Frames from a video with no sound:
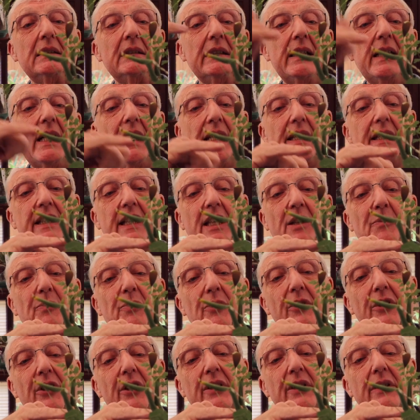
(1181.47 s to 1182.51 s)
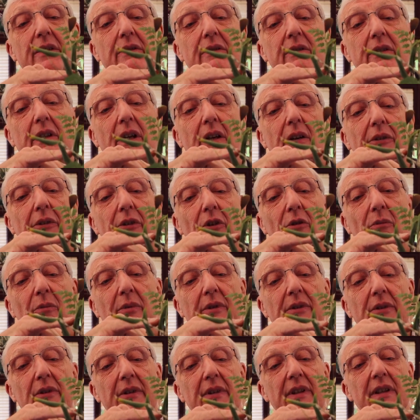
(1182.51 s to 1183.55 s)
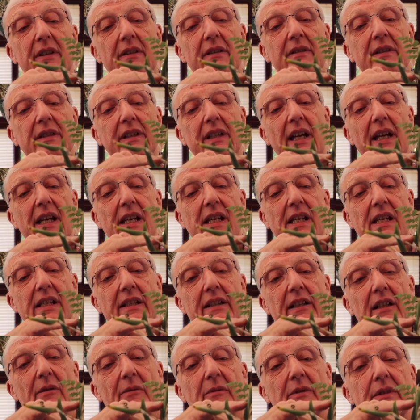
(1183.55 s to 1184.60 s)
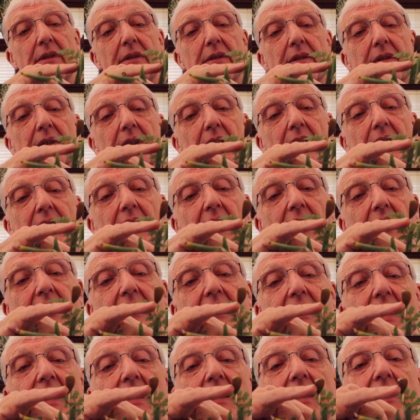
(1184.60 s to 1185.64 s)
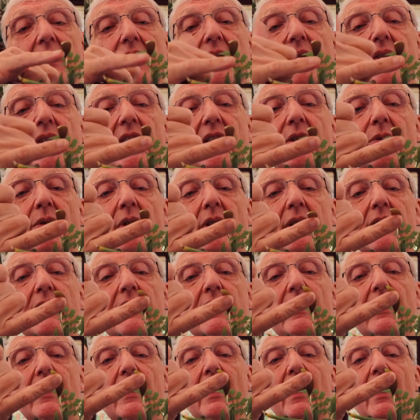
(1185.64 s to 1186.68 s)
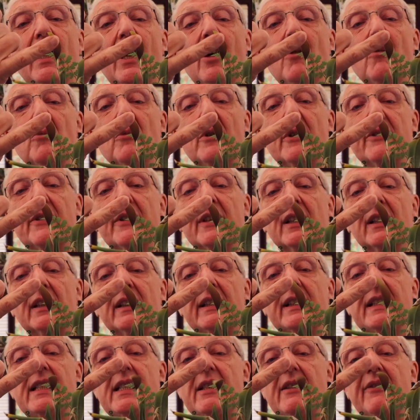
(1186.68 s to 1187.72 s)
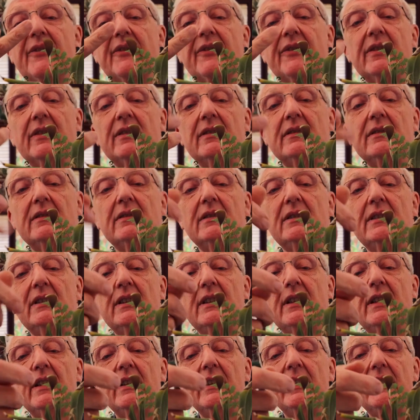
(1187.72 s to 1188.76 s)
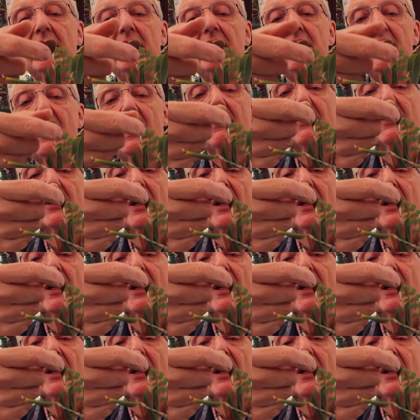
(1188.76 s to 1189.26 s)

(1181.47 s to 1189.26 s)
It did put a new growth up, another cakey type new growth extended off this one, but the leaf never